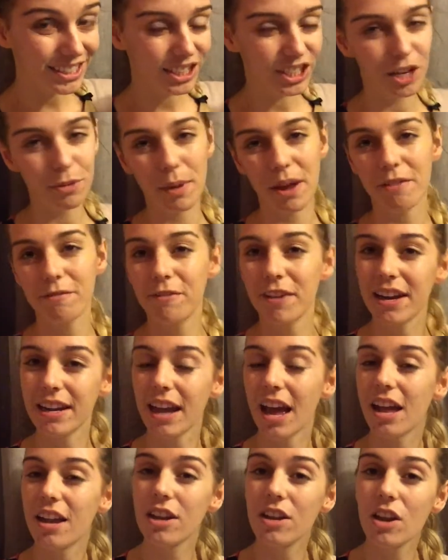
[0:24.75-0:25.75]
so my feet
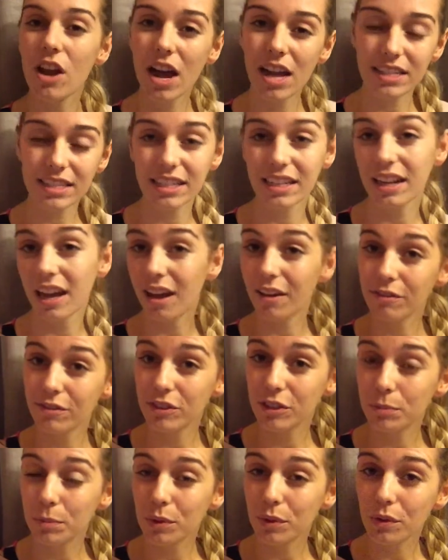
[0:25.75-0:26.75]
are nice and
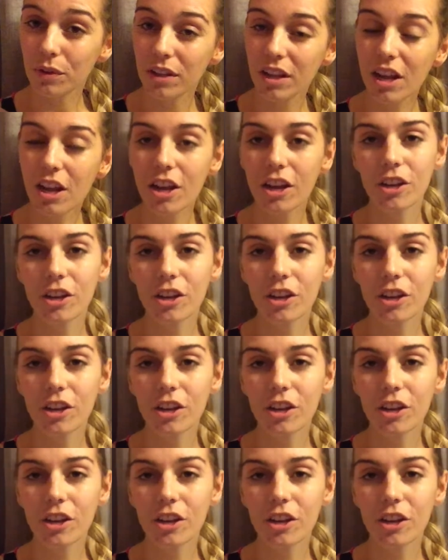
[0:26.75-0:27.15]
comfortable.